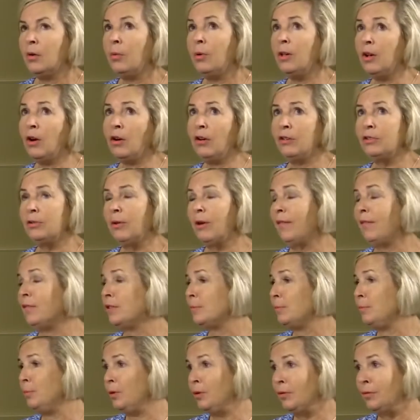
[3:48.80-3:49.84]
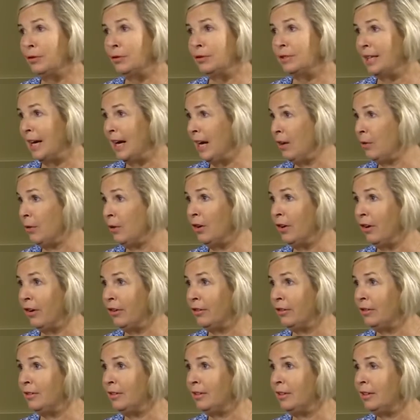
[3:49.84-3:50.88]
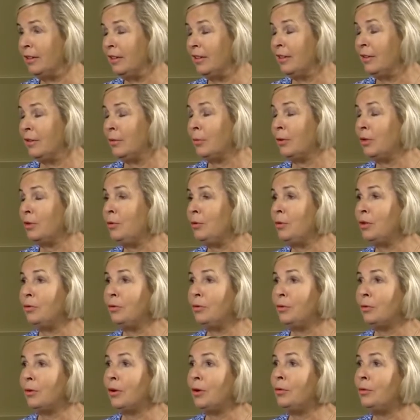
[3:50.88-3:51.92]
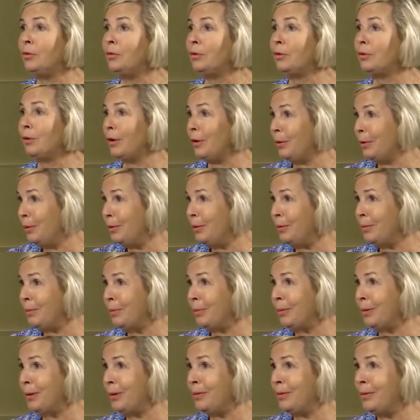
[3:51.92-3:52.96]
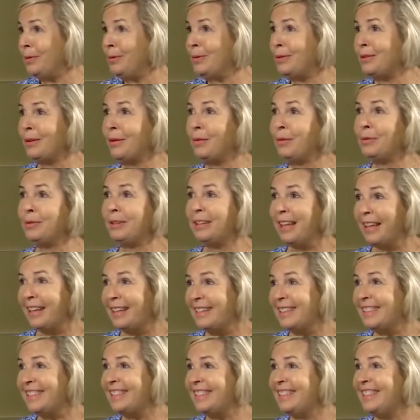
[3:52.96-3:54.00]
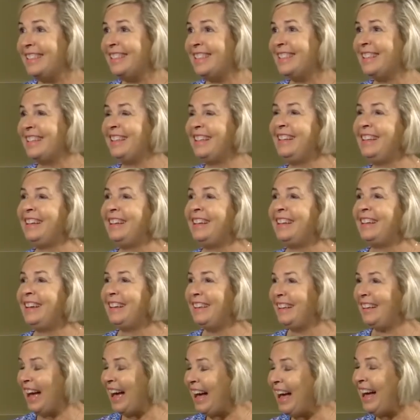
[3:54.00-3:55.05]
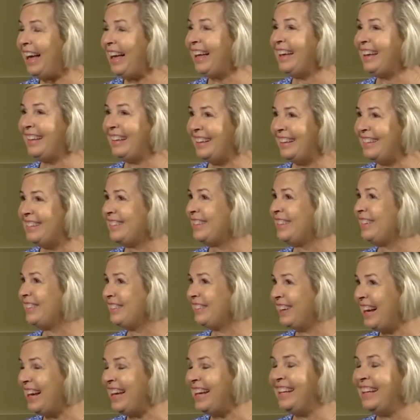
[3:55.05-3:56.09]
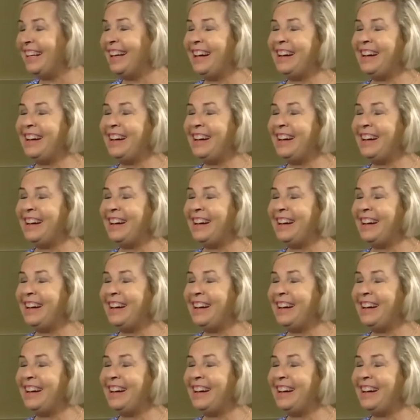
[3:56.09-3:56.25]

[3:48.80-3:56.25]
We also have this beautiful tower garden where you can grow your own produce, own lettuces, and wow, yeah, it's great.